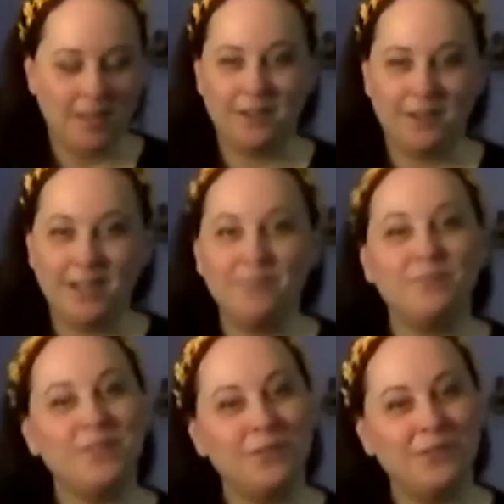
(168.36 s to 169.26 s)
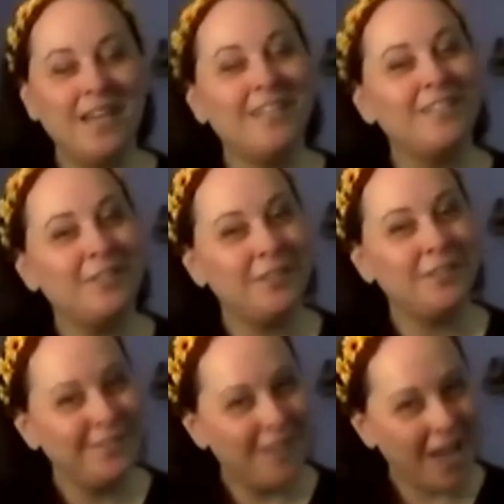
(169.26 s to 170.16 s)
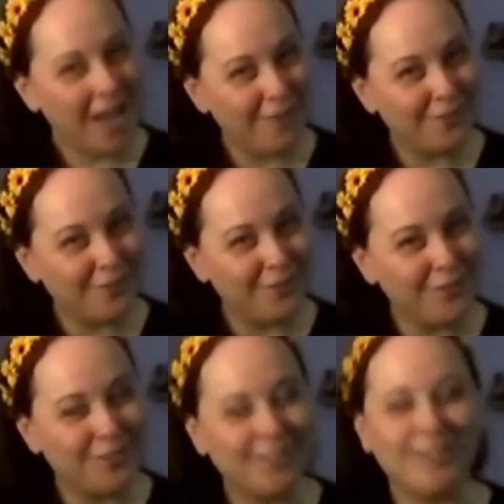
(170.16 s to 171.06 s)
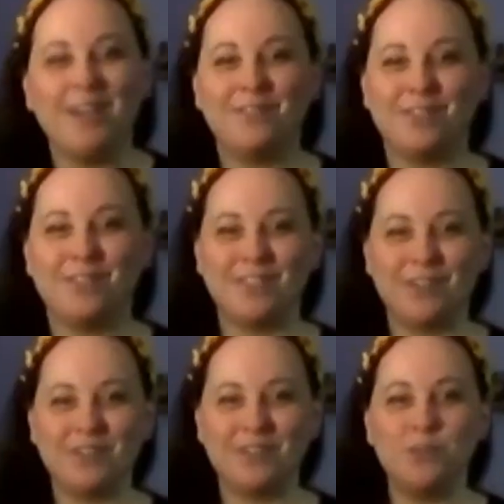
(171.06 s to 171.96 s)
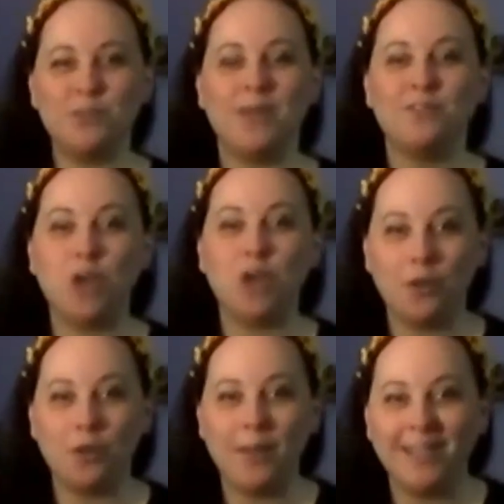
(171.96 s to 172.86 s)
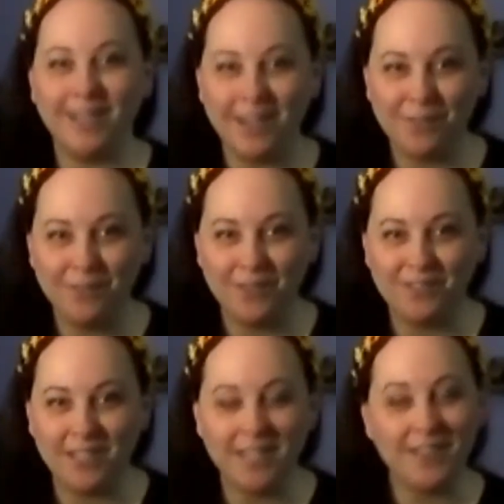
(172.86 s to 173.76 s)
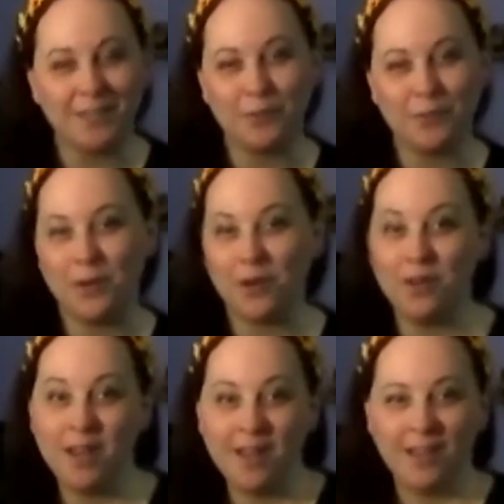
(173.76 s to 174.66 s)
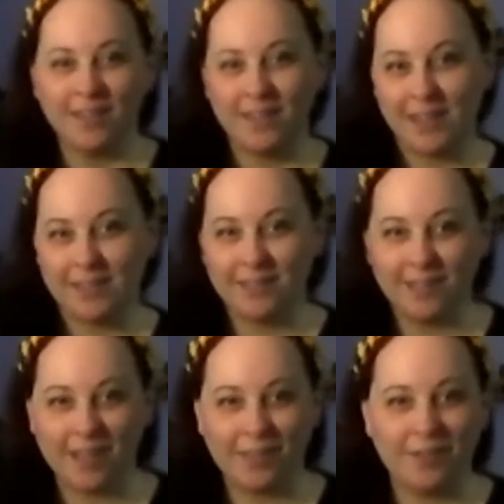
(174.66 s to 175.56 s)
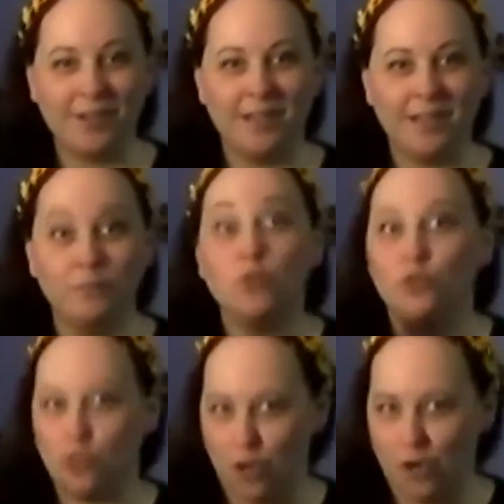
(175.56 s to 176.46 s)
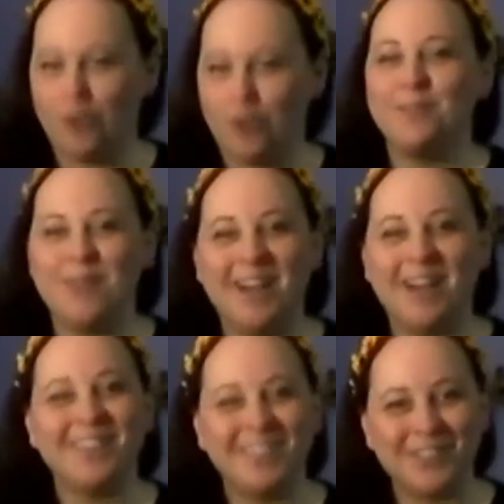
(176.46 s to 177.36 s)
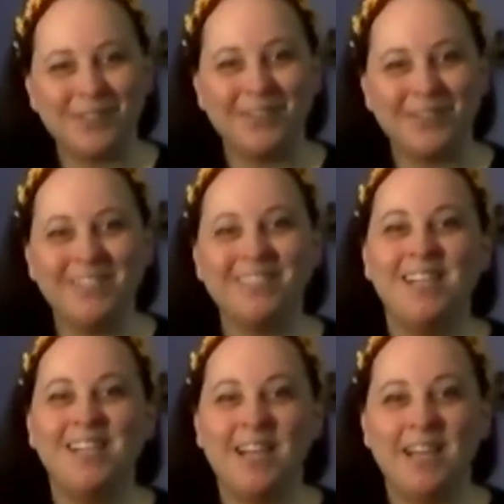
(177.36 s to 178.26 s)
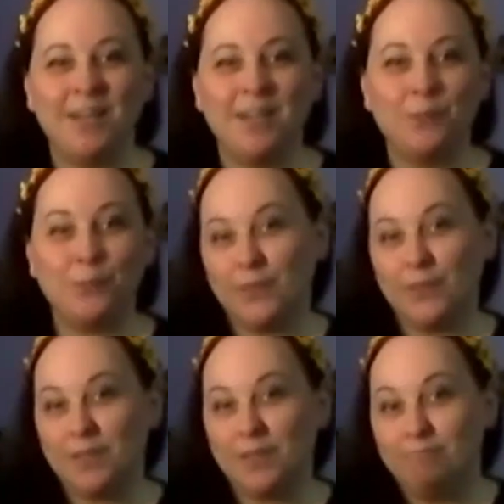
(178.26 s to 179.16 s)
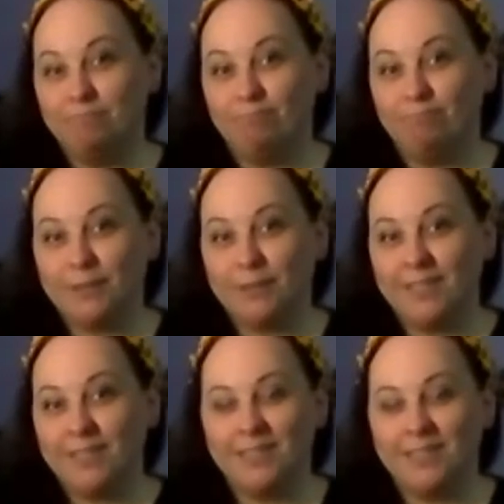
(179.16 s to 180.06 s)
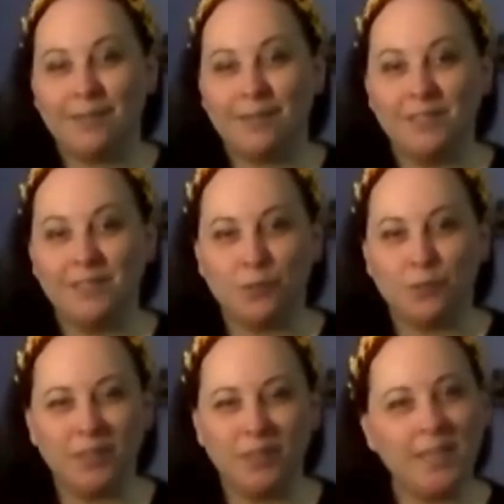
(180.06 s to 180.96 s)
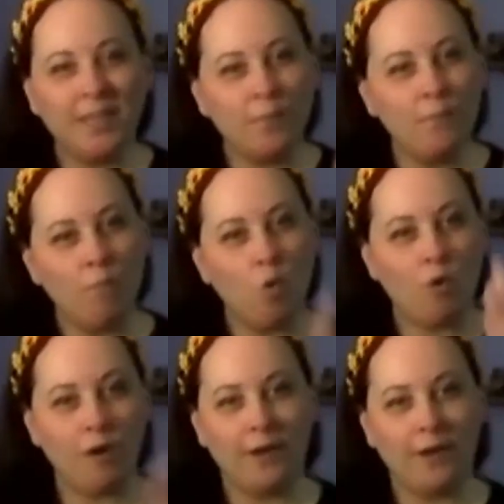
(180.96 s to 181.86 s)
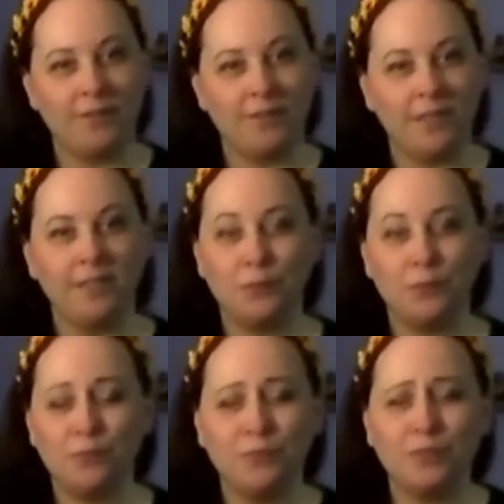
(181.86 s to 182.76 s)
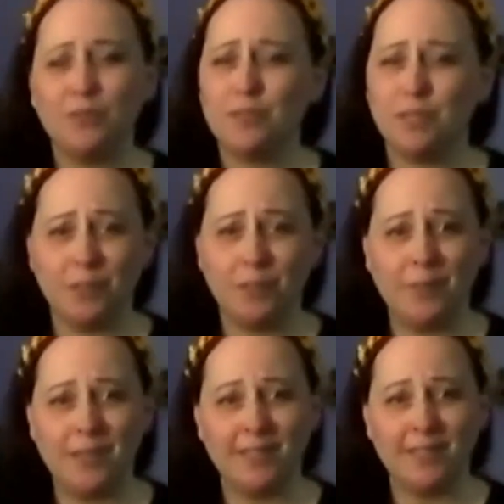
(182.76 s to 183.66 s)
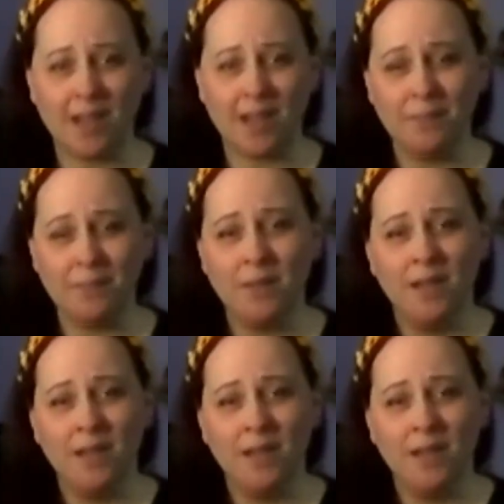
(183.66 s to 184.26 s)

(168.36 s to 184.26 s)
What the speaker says: All right, don't forget, after the service, we have TalkBack at 11:15. That's where we all get together and talk about the service and bounce ideas off each other, really get more out of it. It's just such an amazing time.